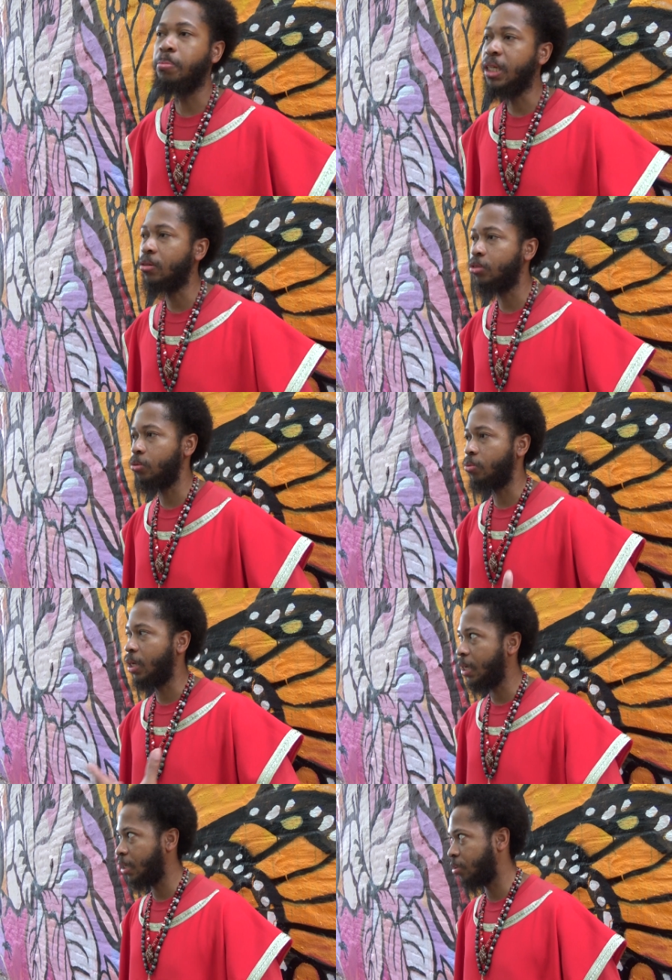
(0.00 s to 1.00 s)
Mildew,
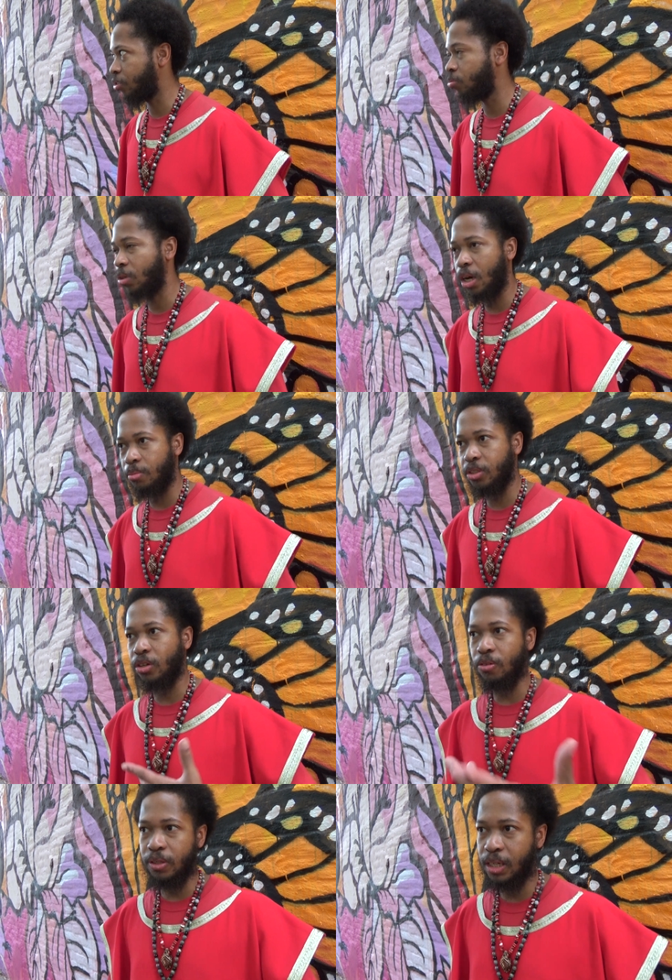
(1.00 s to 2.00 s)
hail, tsunamis,
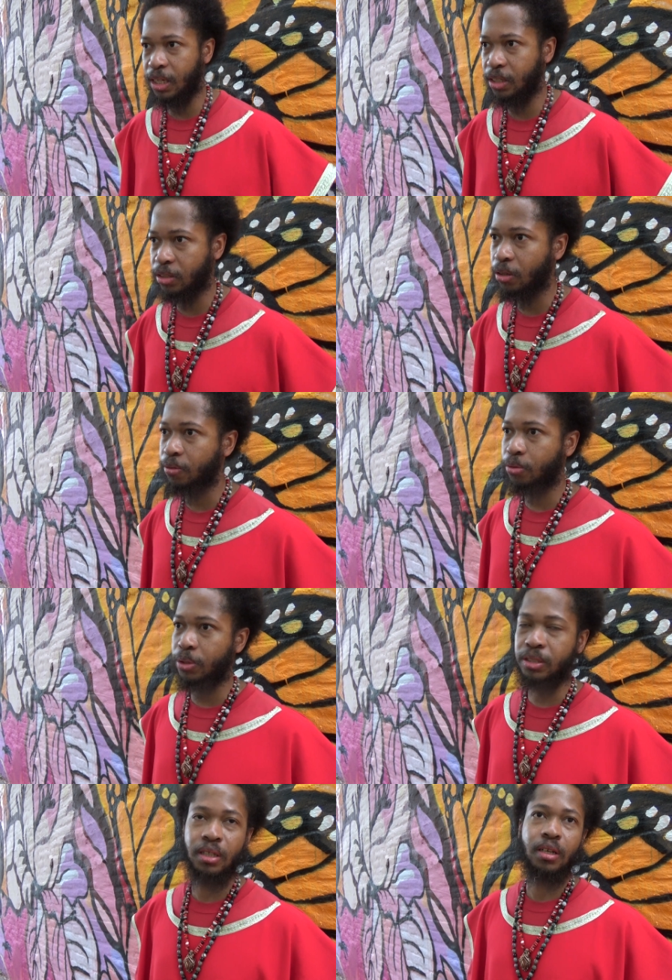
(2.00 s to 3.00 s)
hurricanes,
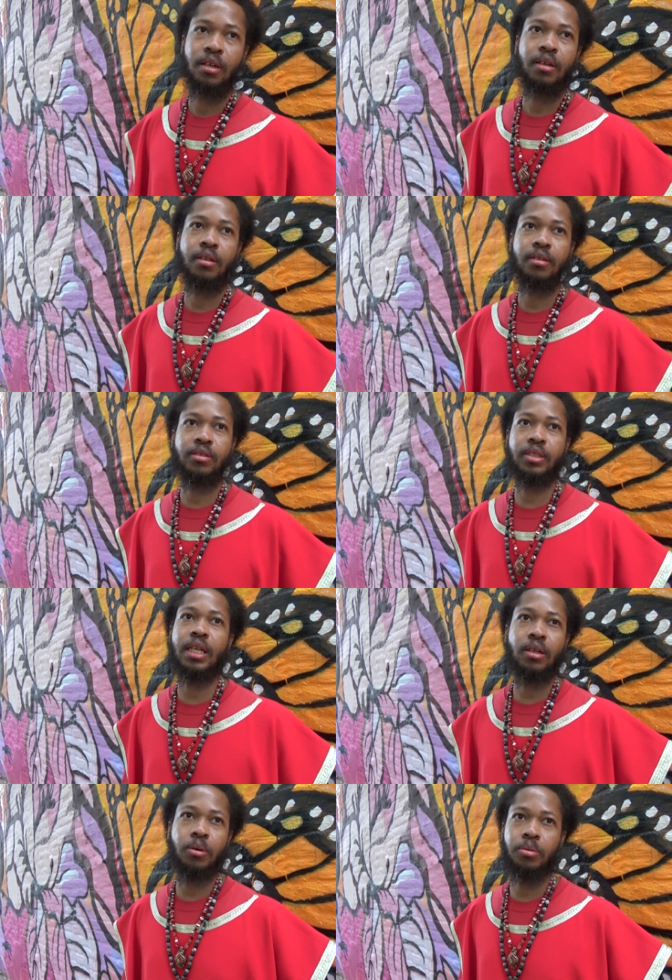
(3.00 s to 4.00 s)
earthquakes,
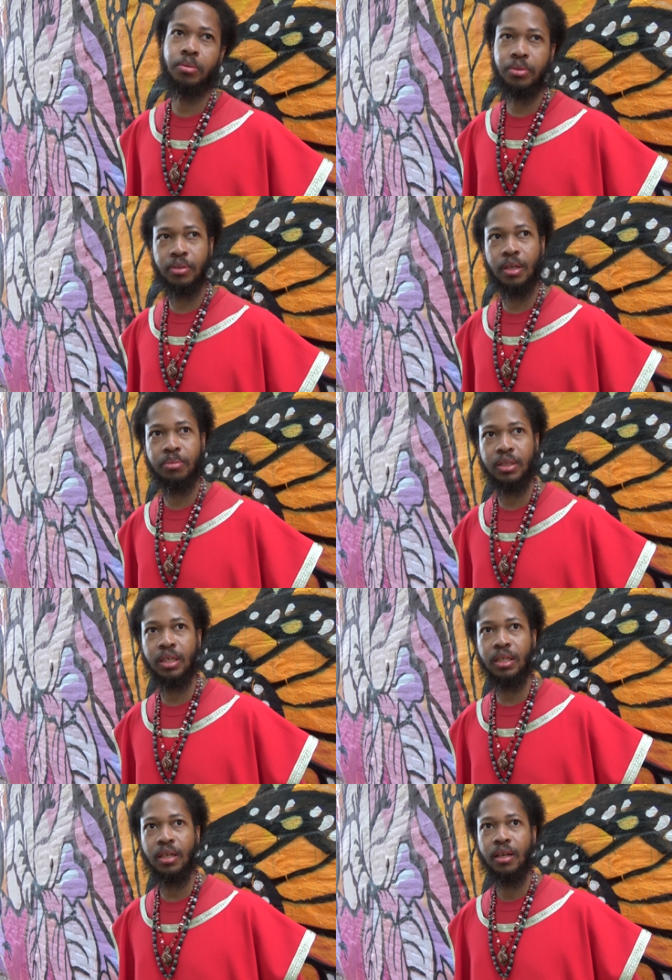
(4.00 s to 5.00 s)
sinkholes, you know what I'm
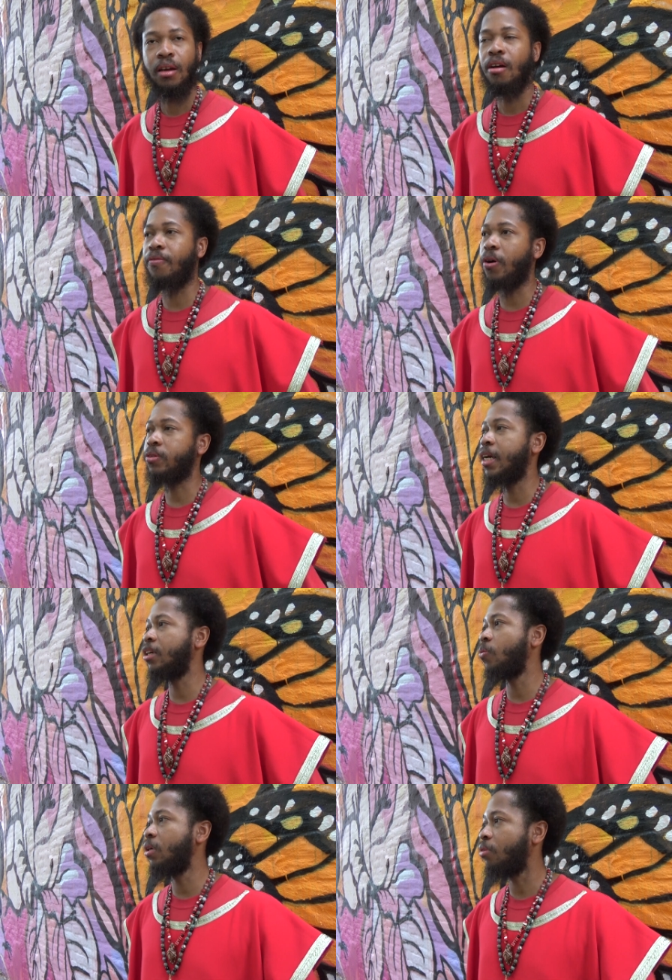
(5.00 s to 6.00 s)
saying?
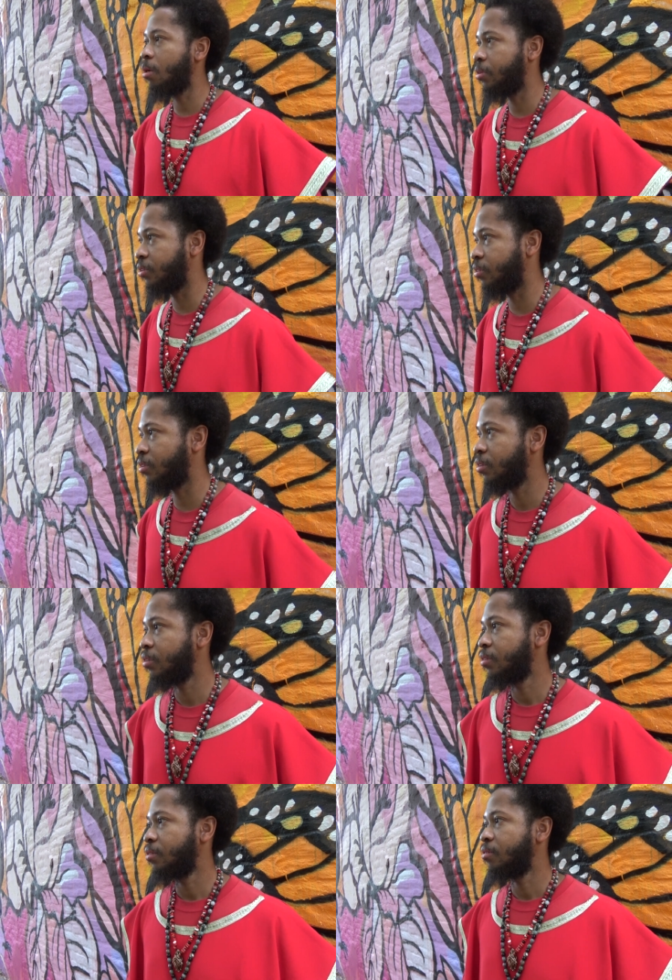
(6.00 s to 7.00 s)
volcano eruptions.
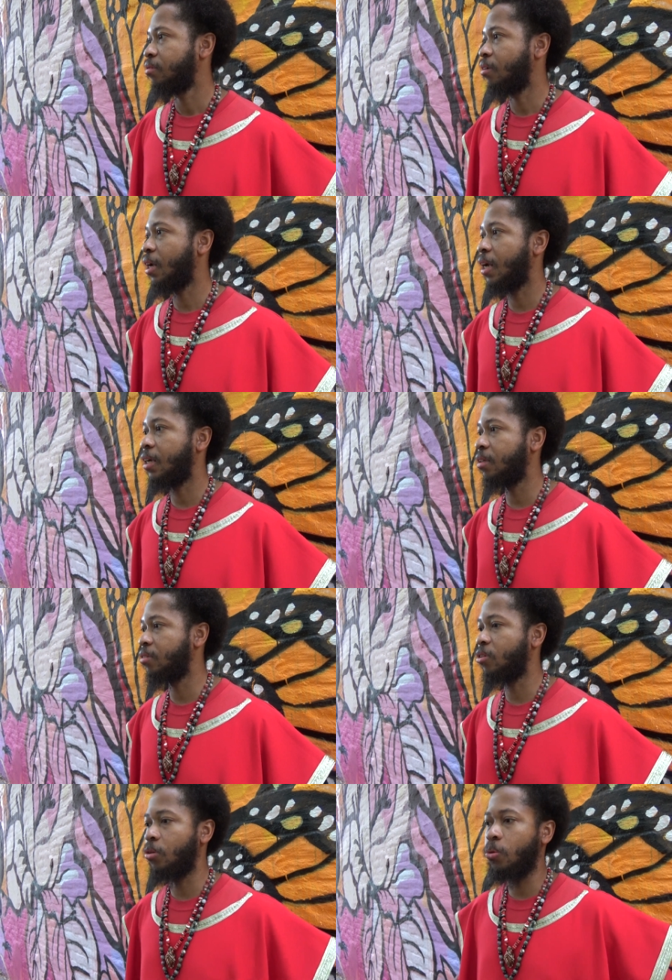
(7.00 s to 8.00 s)
Alright?
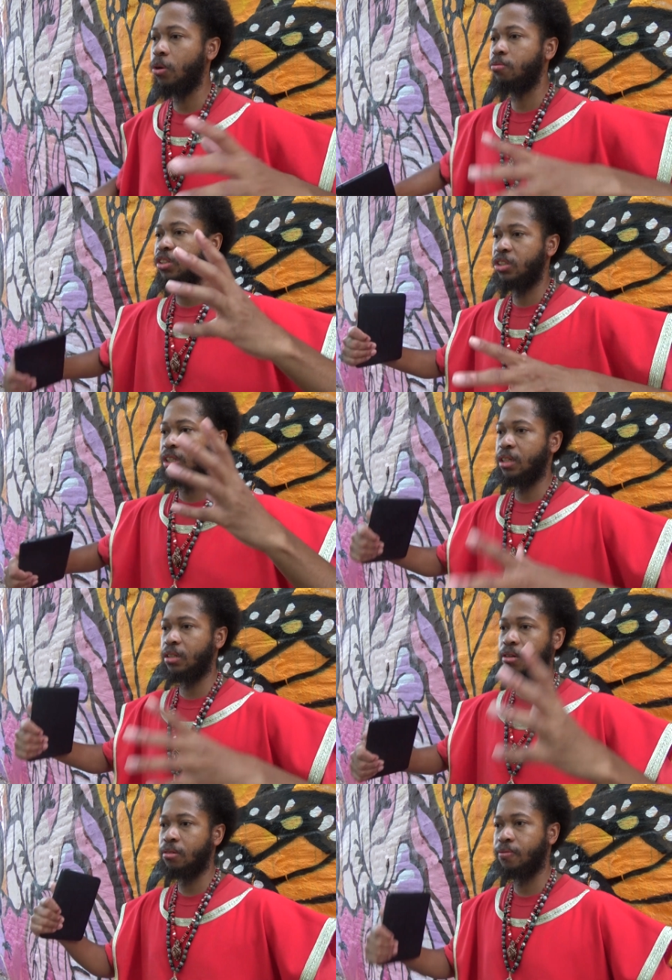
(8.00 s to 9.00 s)
The Lord will shake
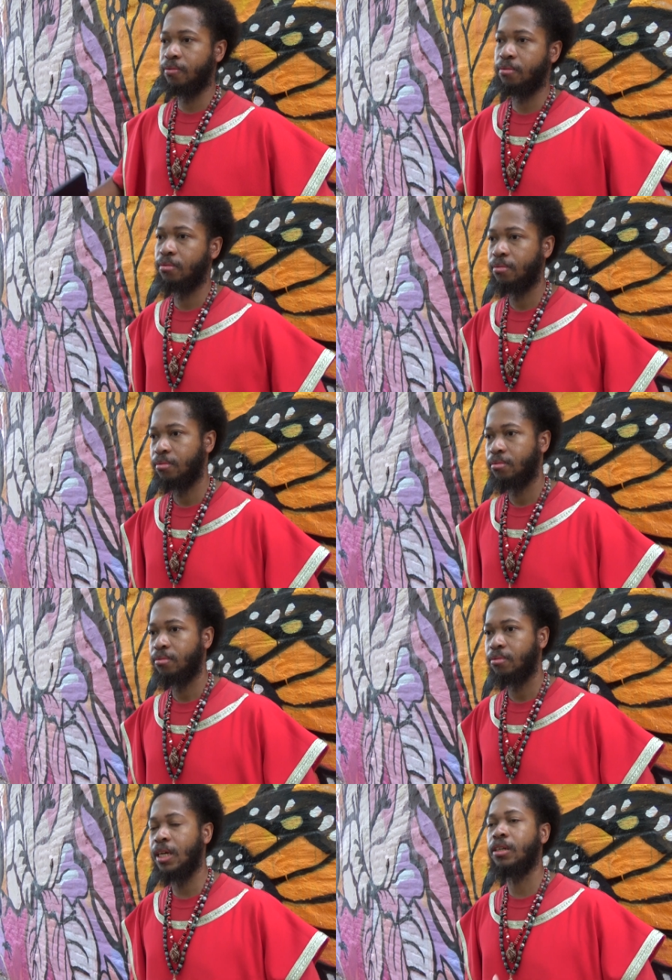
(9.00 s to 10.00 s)
the earth.
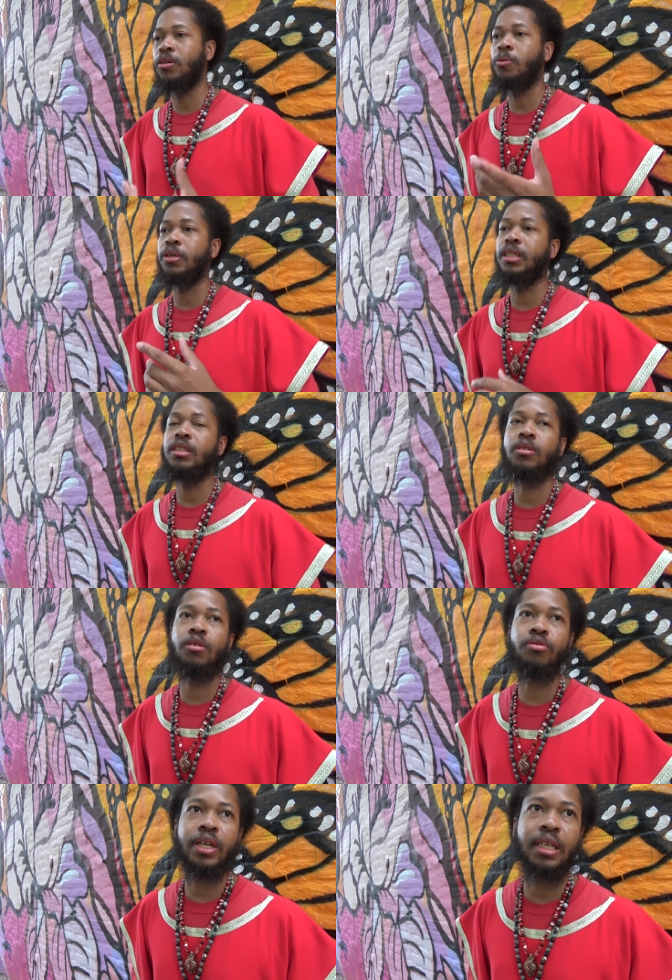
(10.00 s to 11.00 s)
And Lord, he's
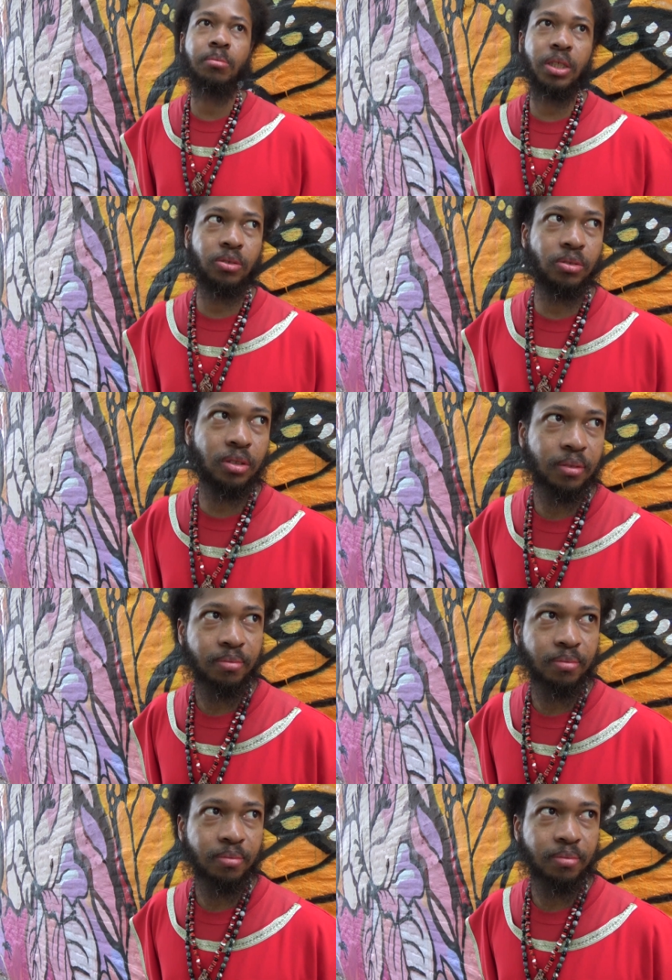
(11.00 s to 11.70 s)
gonna rain missiles.